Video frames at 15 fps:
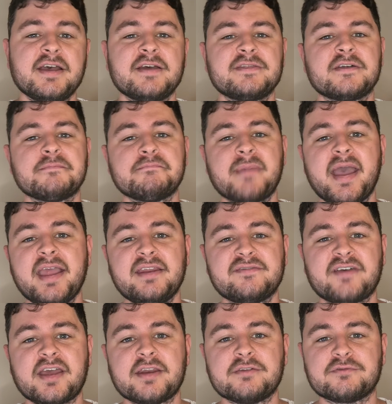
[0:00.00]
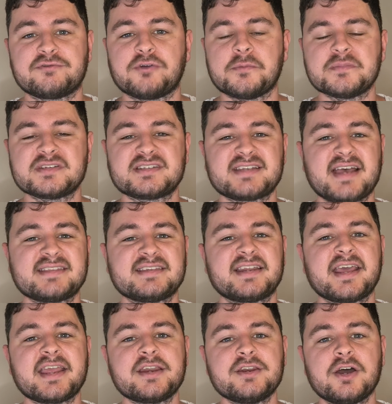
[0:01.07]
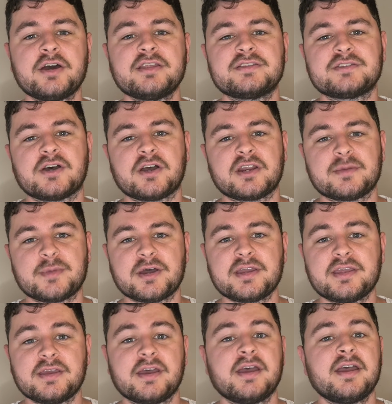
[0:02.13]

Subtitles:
the main event from Saturday Night Dynamite,